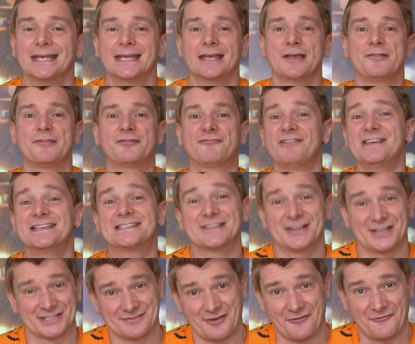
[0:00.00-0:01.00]
three
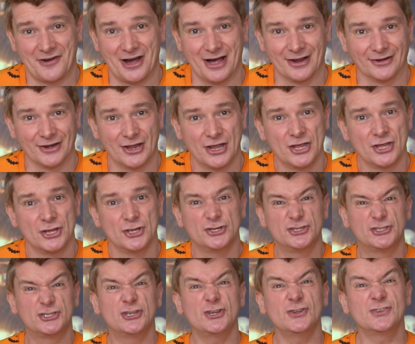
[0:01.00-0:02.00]
stars for fun,
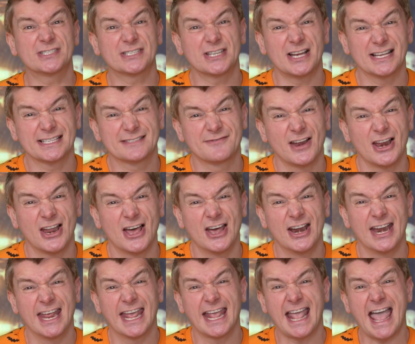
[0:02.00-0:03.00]
two stars for
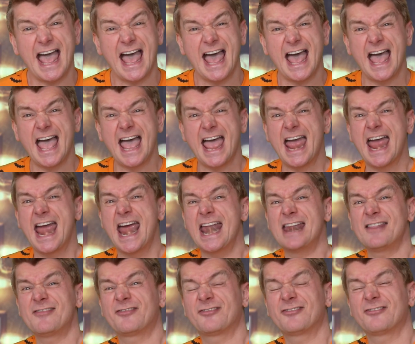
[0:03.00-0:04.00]
learning, and
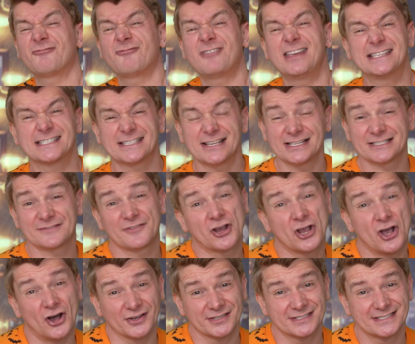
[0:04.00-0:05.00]
three stars for
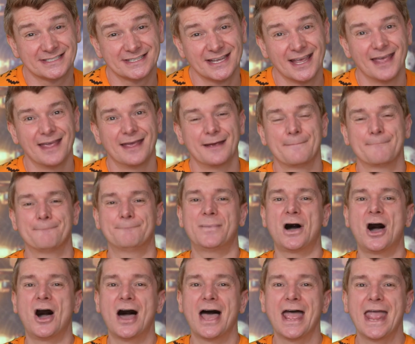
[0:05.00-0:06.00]
cost.
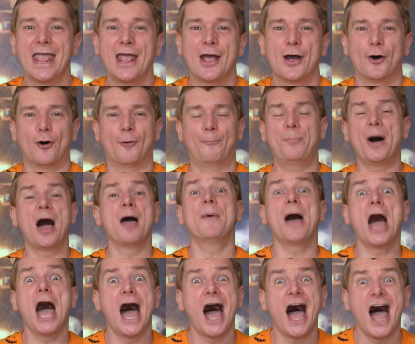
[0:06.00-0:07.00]
Bye or bye
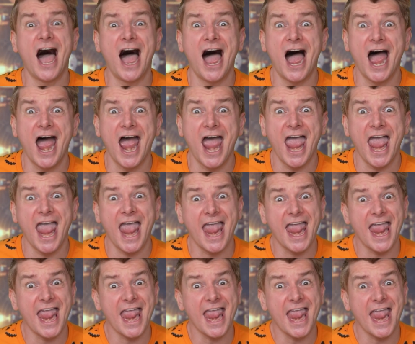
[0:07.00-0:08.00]

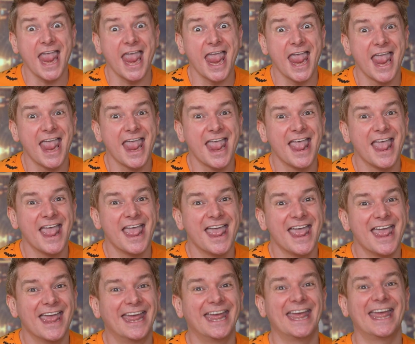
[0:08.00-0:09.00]
bye!
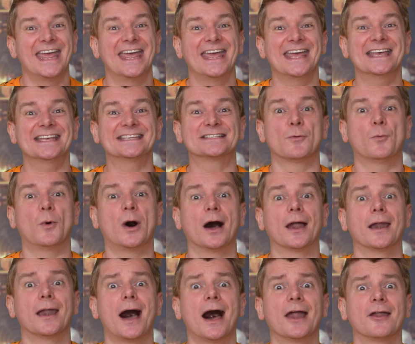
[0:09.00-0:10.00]
It is one
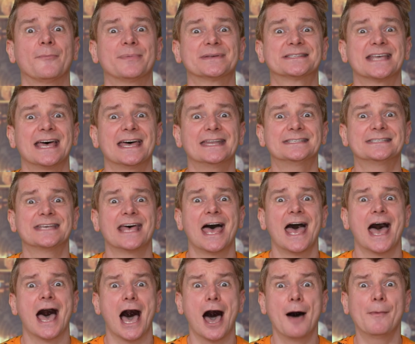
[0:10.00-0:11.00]
hundred percent
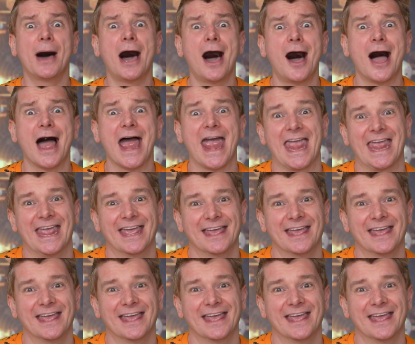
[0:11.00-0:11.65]
a buy.